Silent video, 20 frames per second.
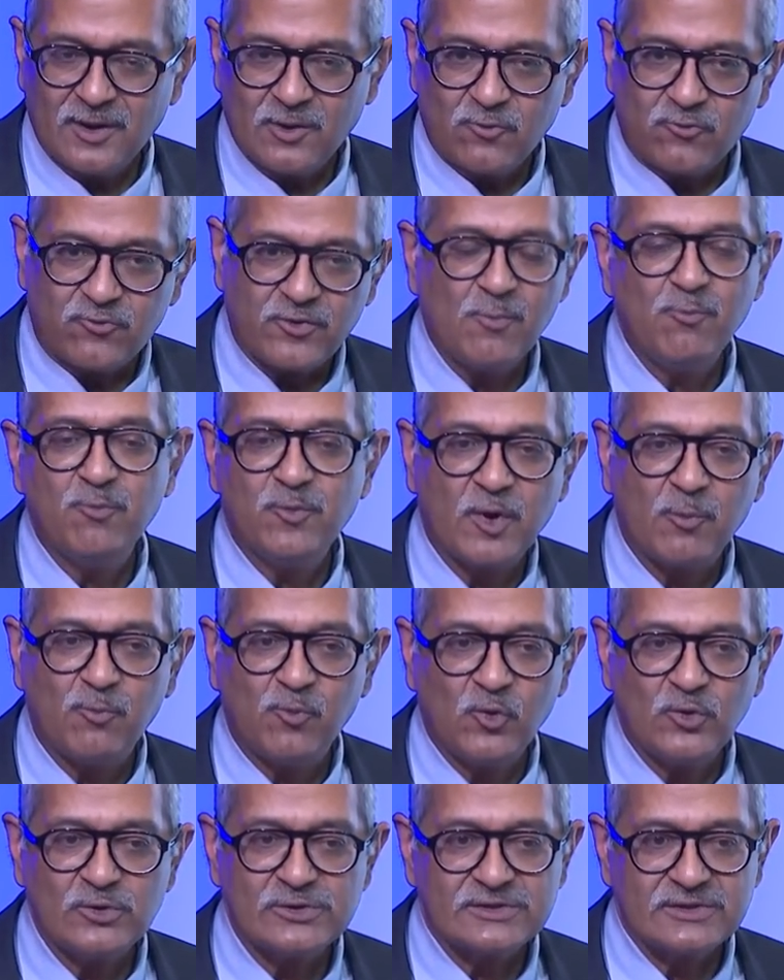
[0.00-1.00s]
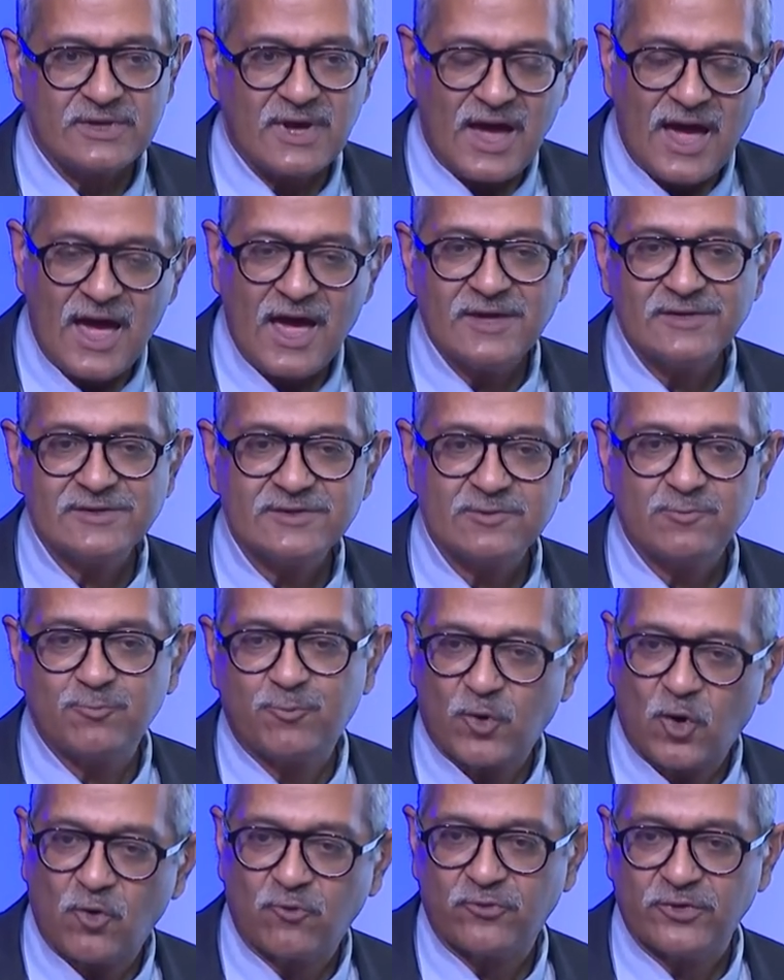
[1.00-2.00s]
from BrahMos as
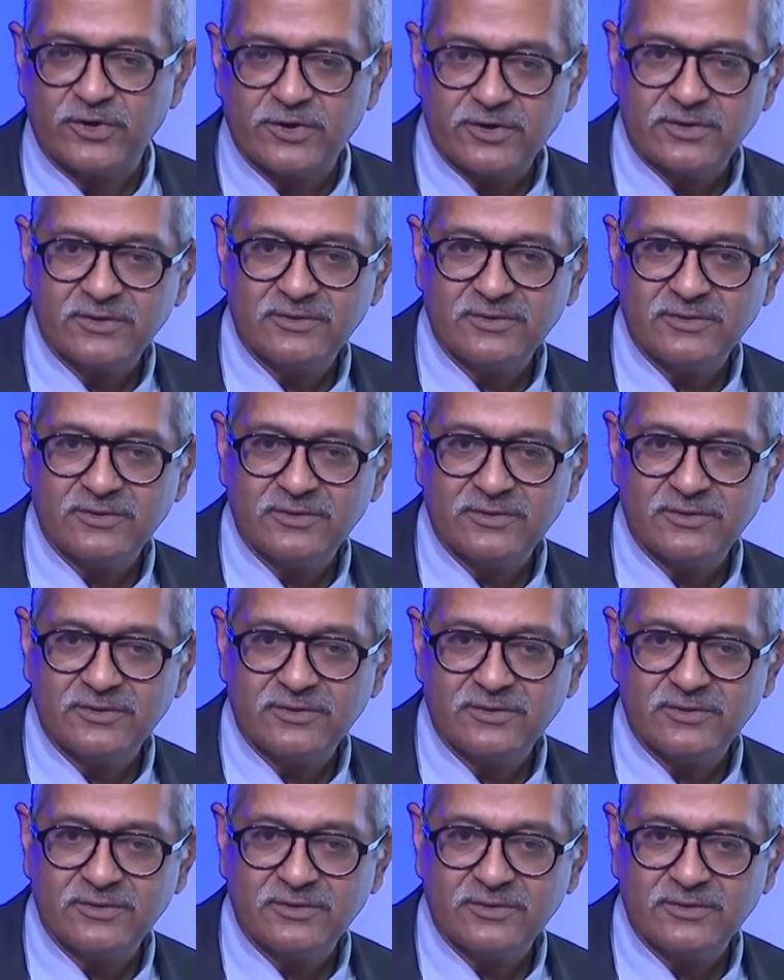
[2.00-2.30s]
profit